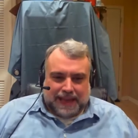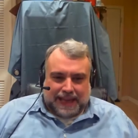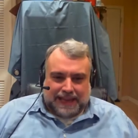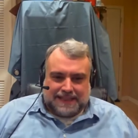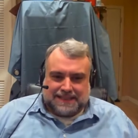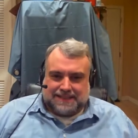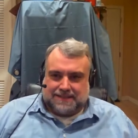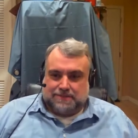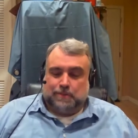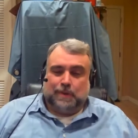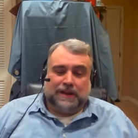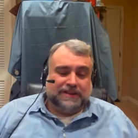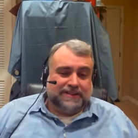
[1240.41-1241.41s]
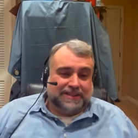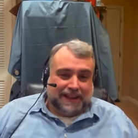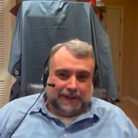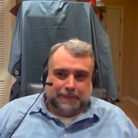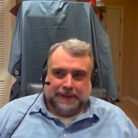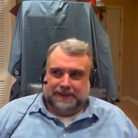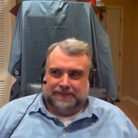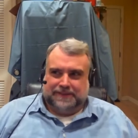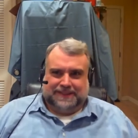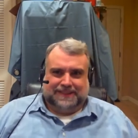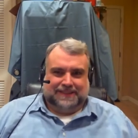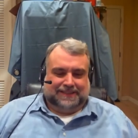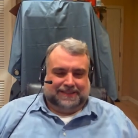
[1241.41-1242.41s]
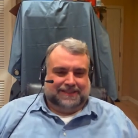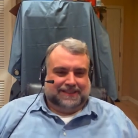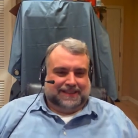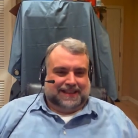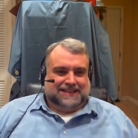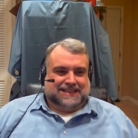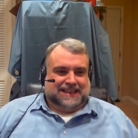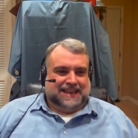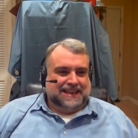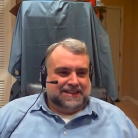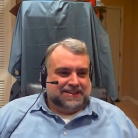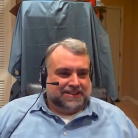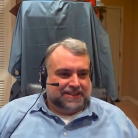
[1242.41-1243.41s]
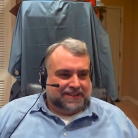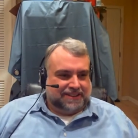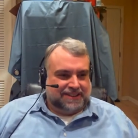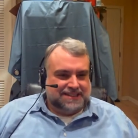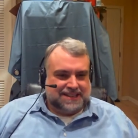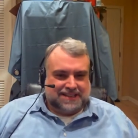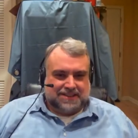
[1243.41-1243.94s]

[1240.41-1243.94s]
It's well, I mean, if you, as a kid, you're listening